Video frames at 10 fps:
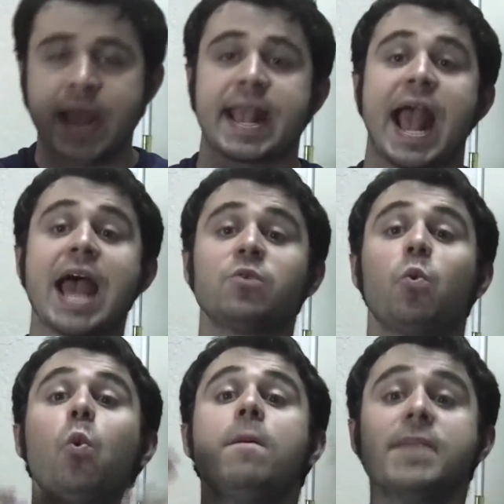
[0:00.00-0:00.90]

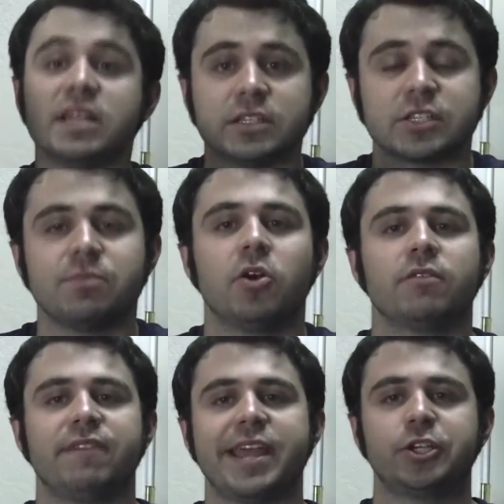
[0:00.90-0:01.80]
Catwoman's
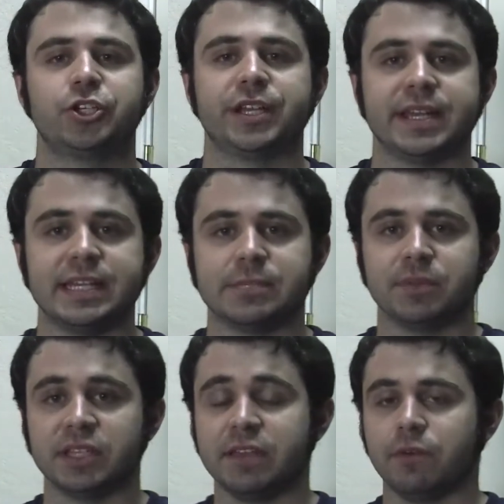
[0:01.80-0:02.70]
motivation is
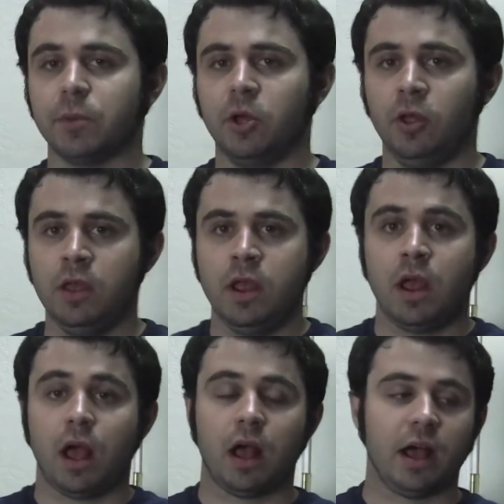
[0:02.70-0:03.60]
believable.
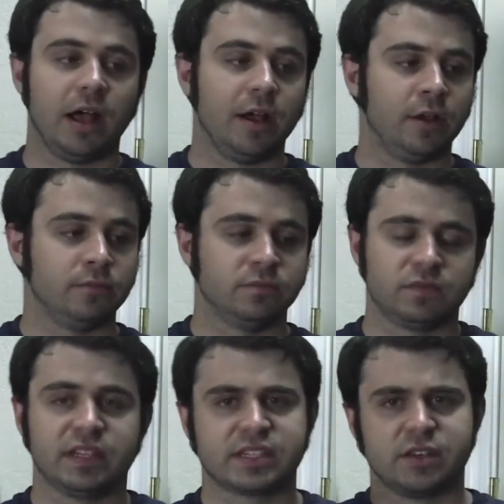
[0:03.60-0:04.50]

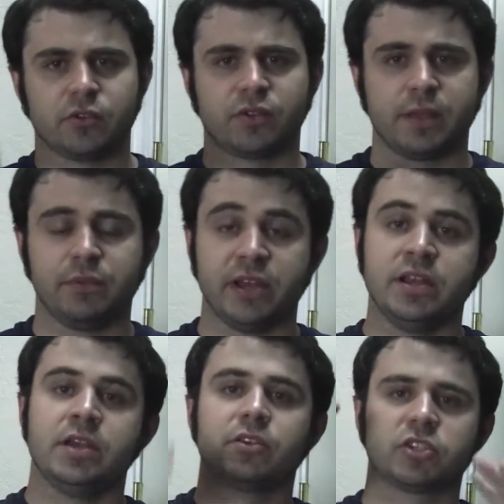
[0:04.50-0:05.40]
That's another thing,
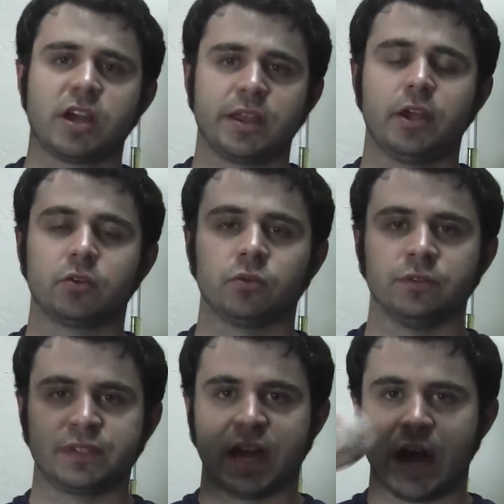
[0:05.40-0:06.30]
but they're talking on a
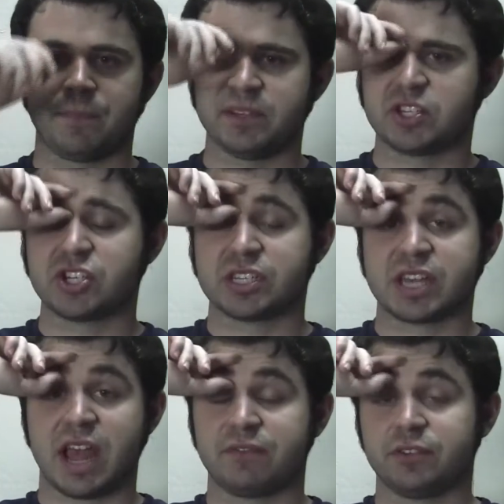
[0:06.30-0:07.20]
rooftop. It's
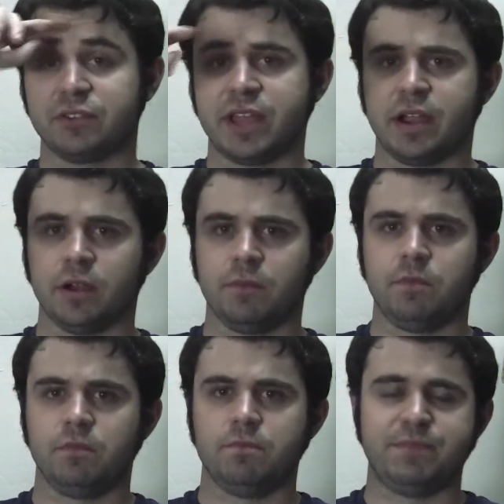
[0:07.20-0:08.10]
just after their
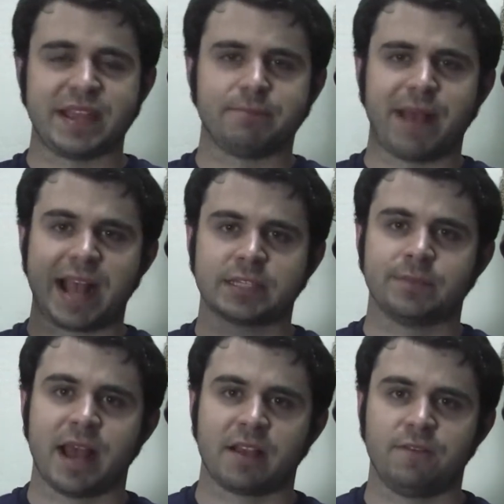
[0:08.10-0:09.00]
big
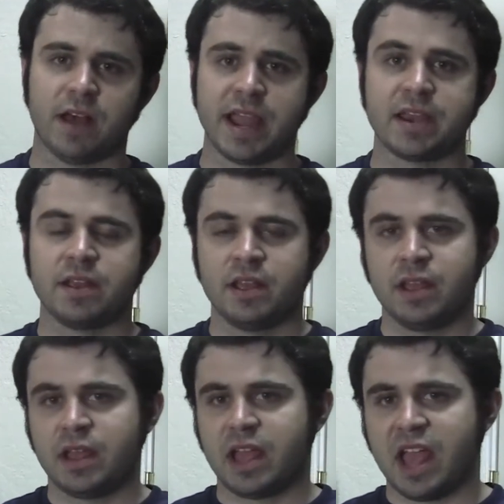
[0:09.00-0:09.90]
back-to-back fight,
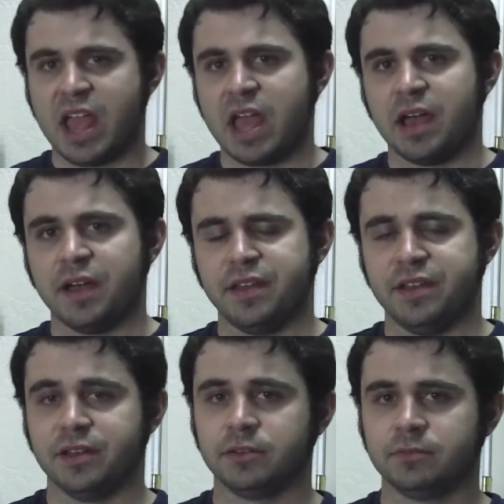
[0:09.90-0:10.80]
and